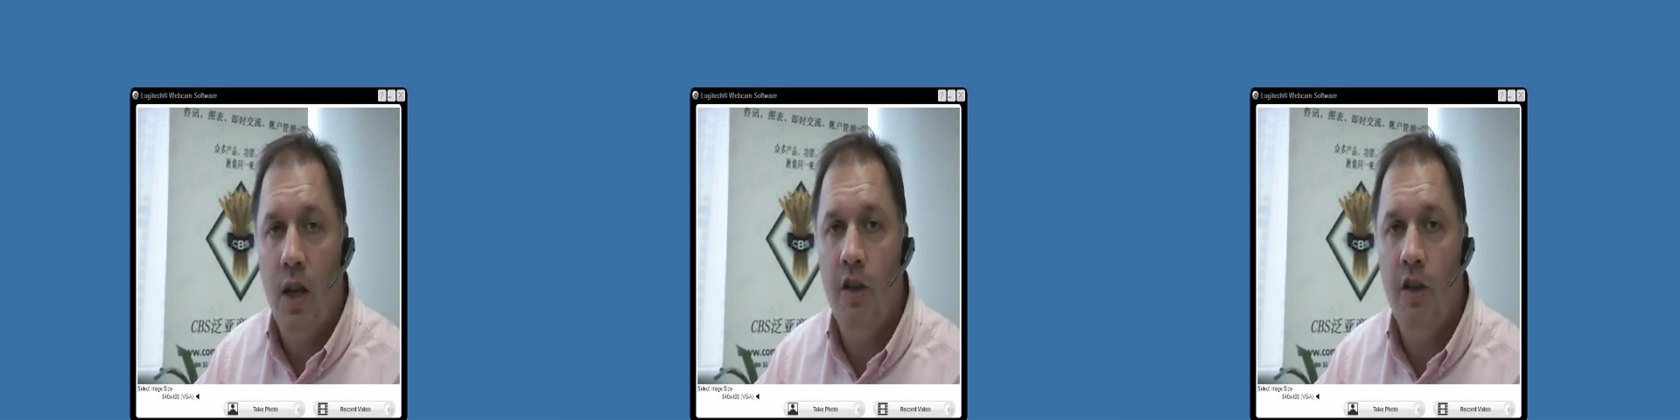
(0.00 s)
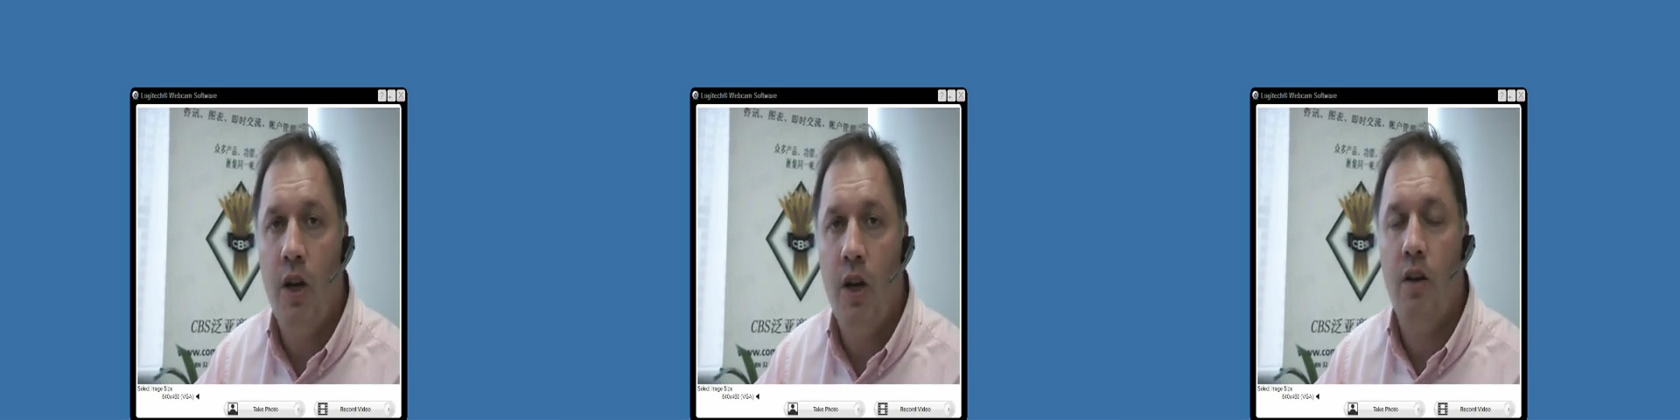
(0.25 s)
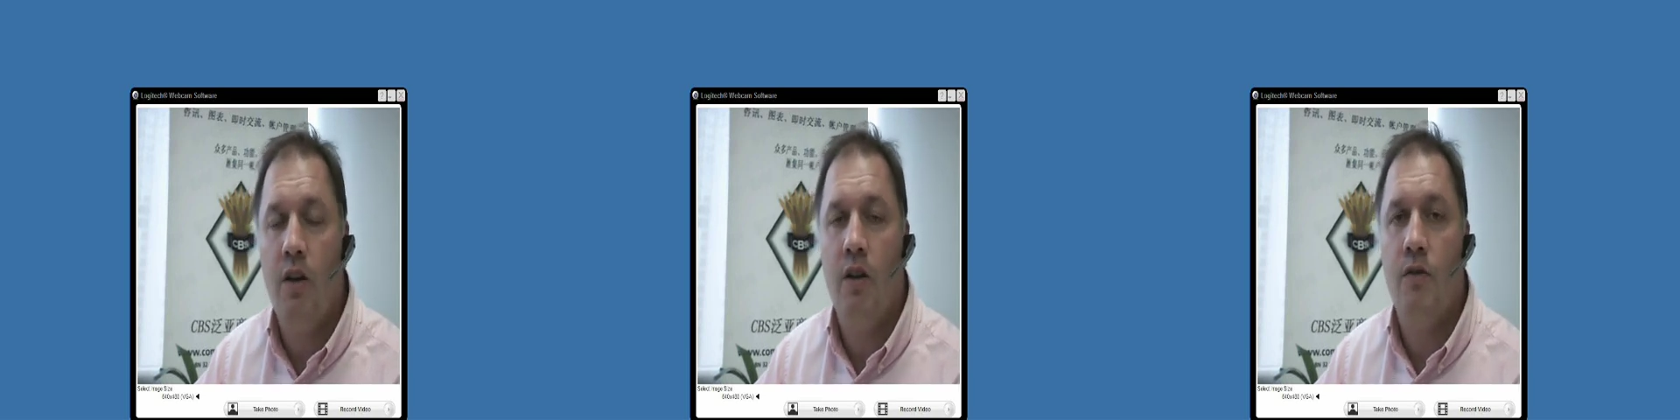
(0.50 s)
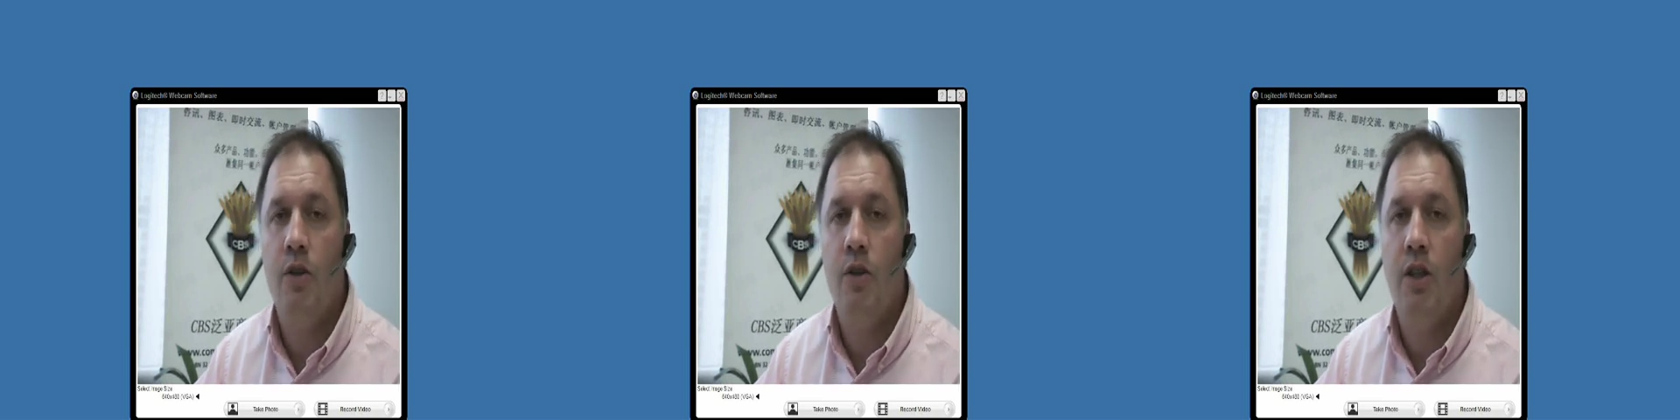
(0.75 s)
Each one of
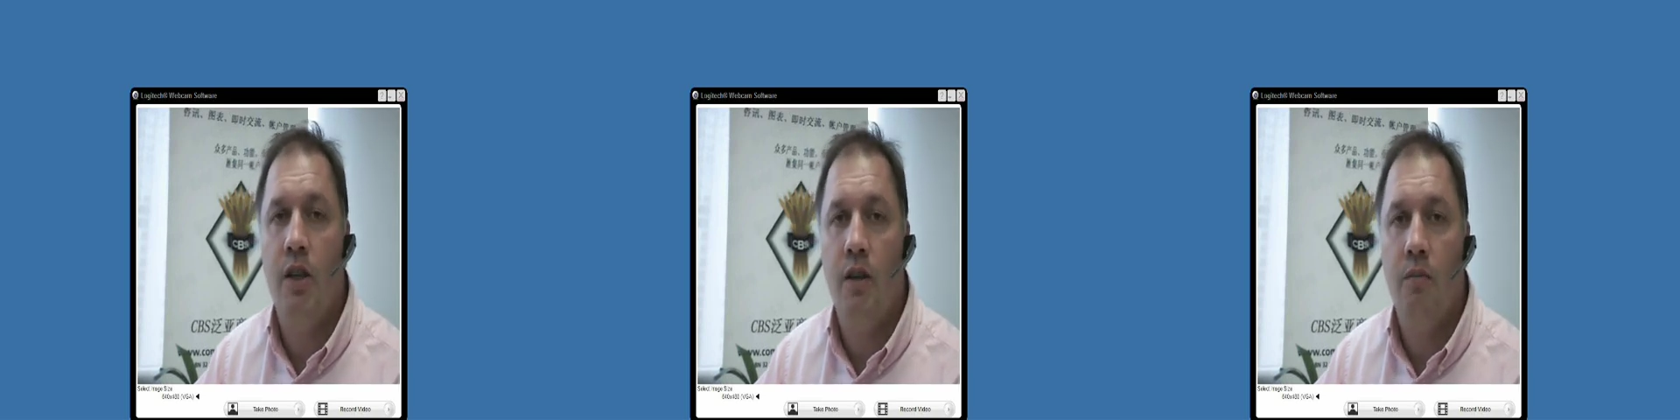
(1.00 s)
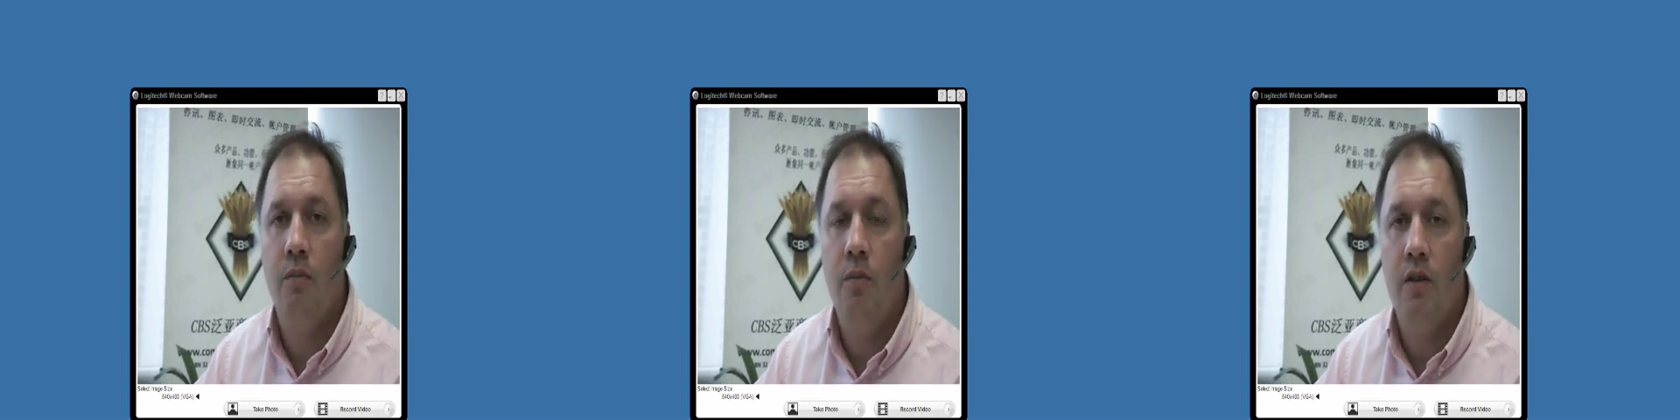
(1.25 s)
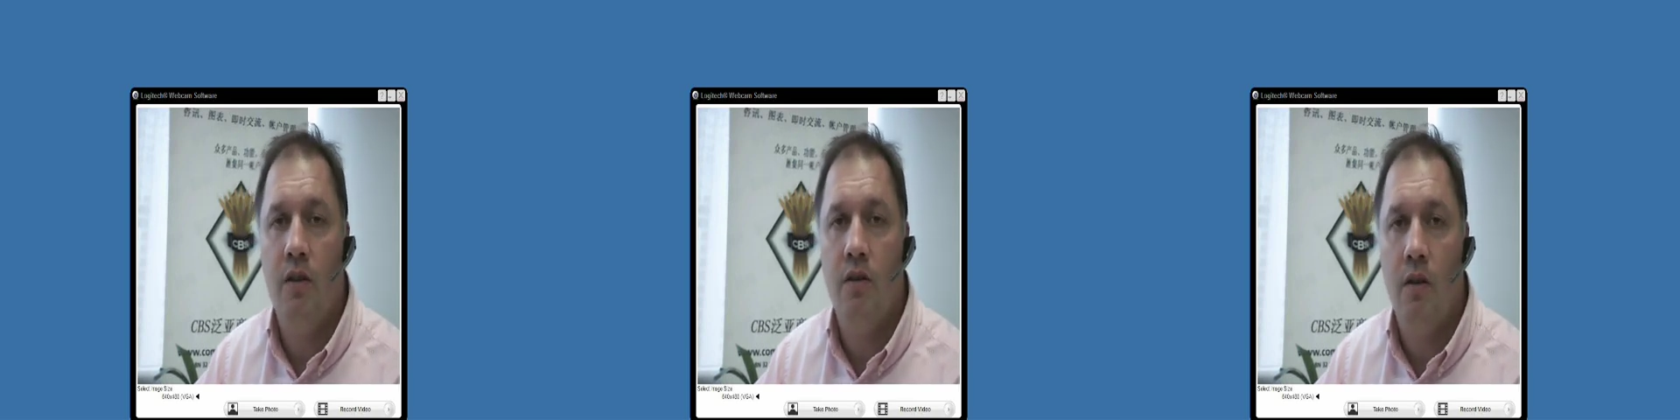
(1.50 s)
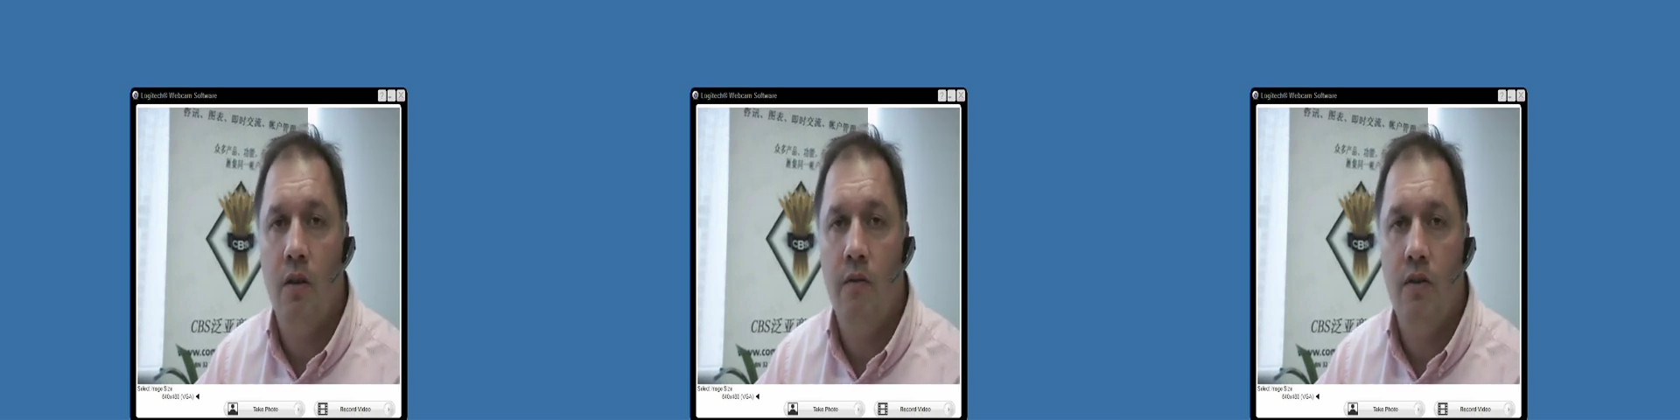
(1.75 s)
those particular
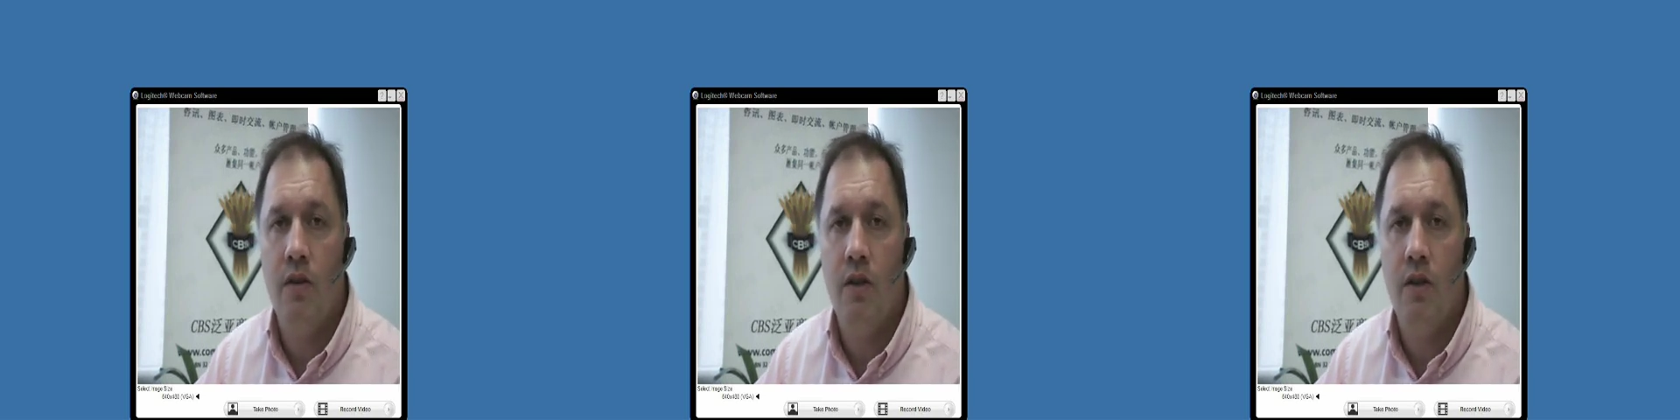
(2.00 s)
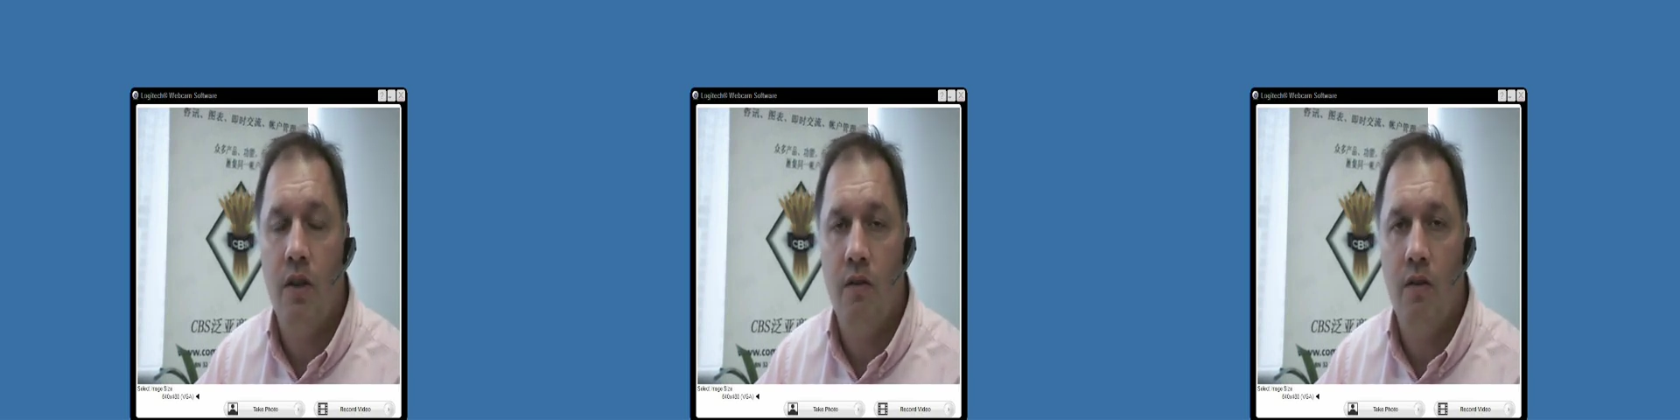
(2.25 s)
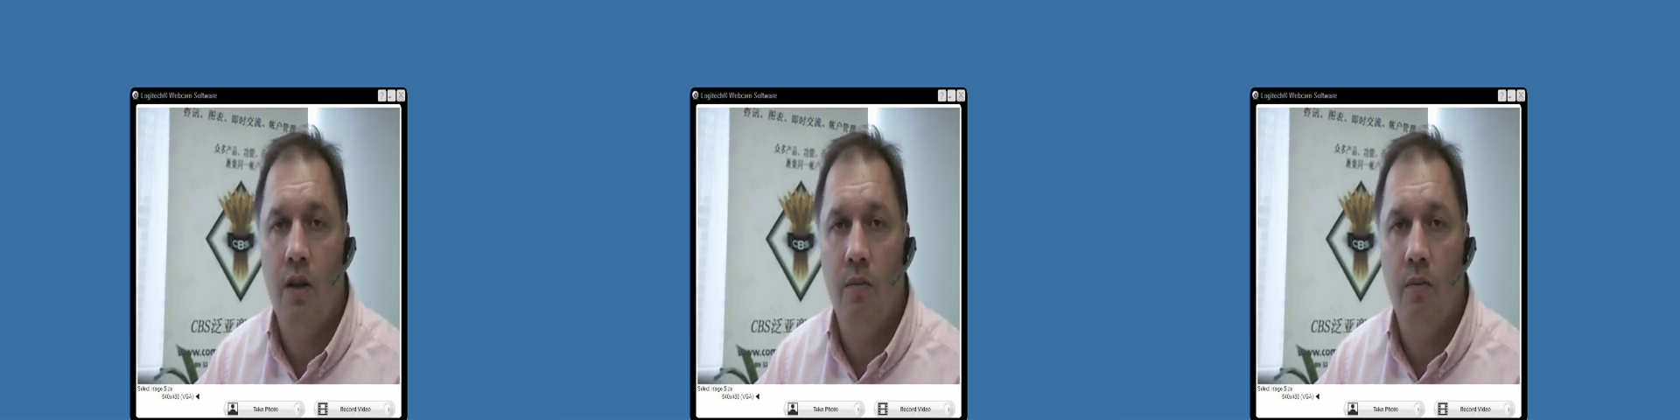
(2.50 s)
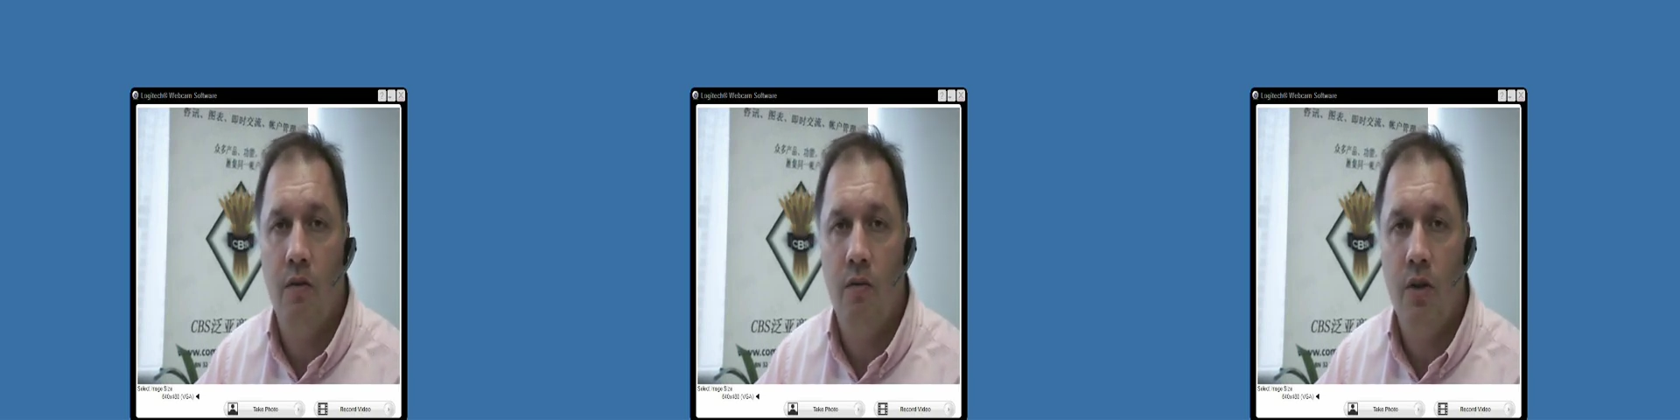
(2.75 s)
methods offers its own
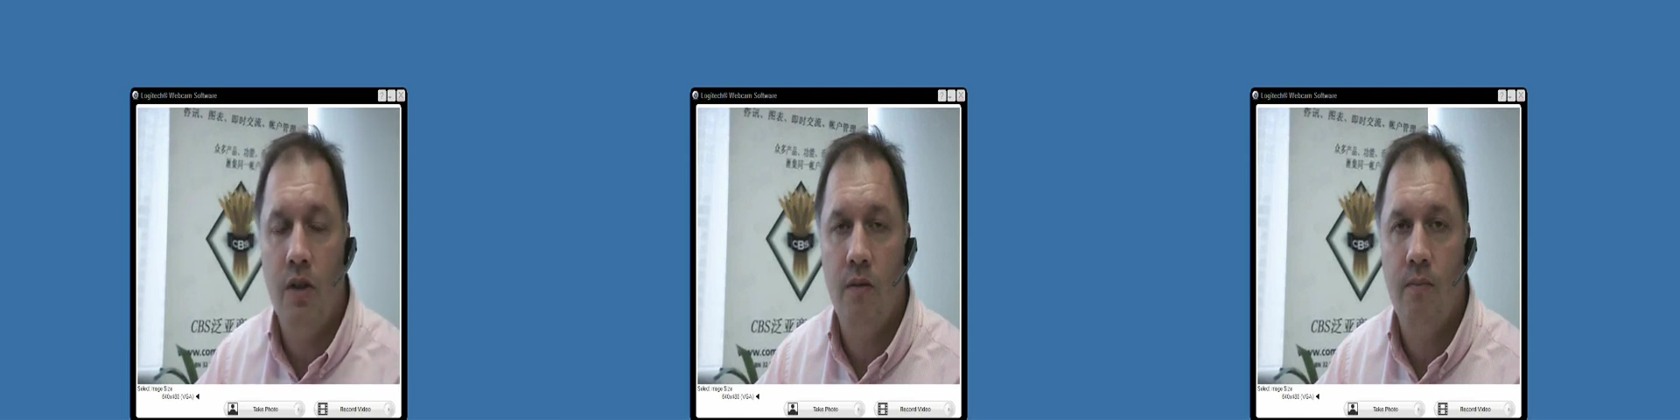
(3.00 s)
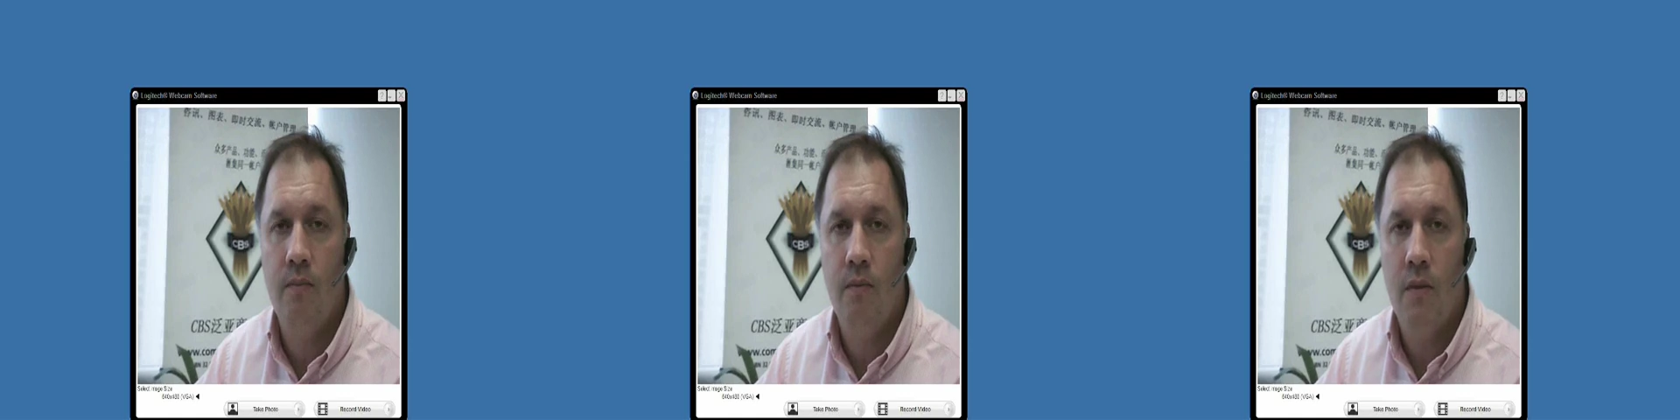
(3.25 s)
element of risk.